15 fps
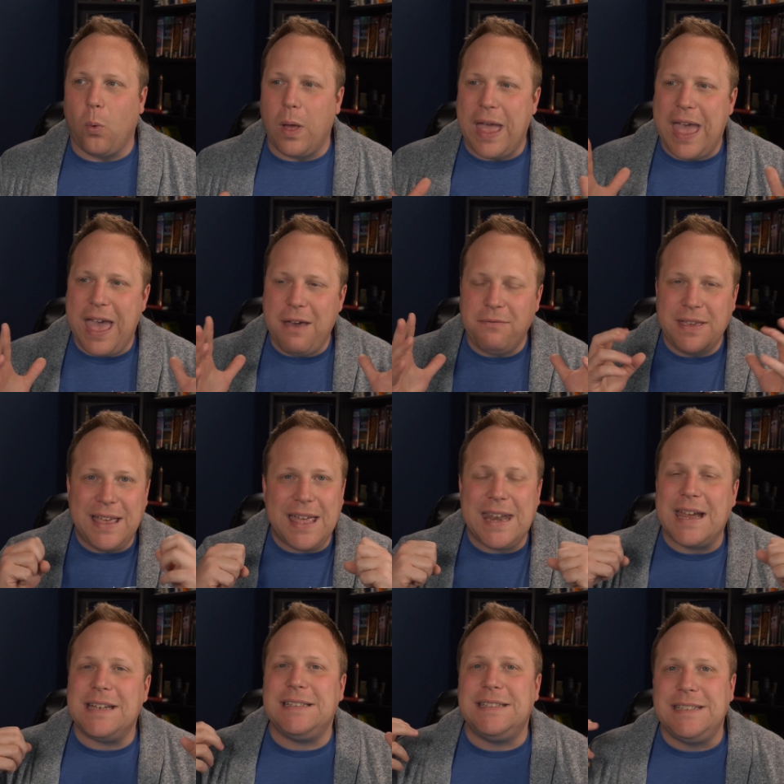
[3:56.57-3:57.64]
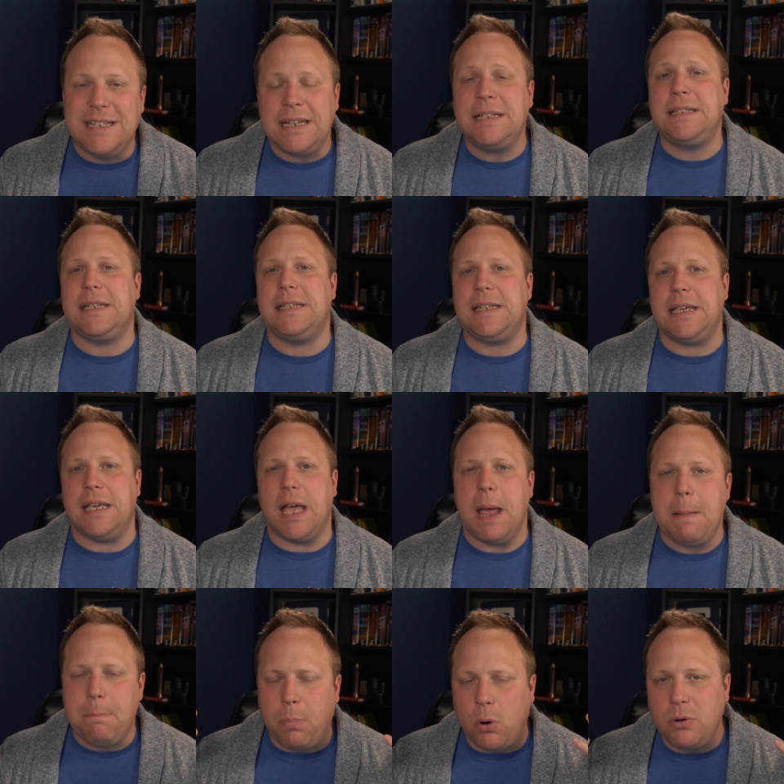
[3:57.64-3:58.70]
having an identity,
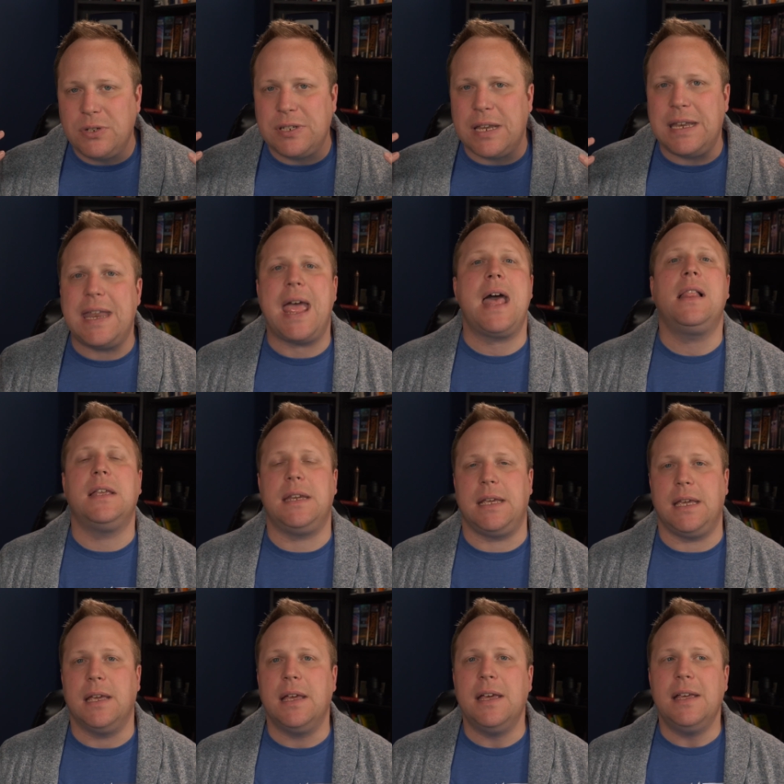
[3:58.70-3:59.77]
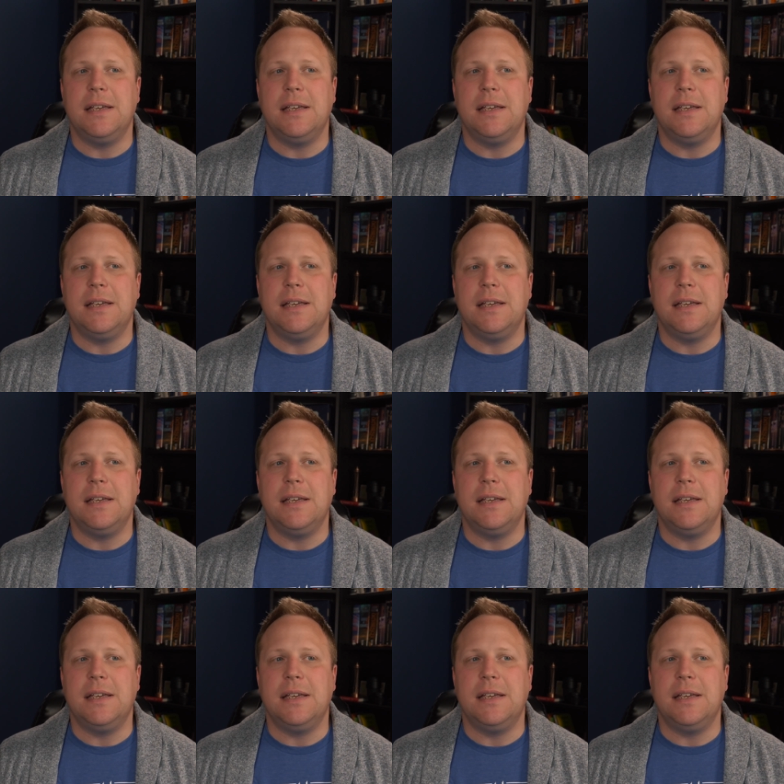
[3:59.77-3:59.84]
a personality,